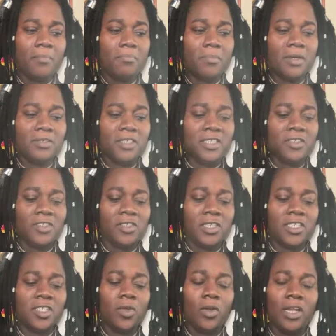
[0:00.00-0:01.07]
But she's
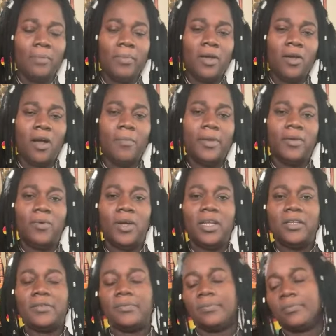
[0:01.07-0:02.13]
slowly becoming one.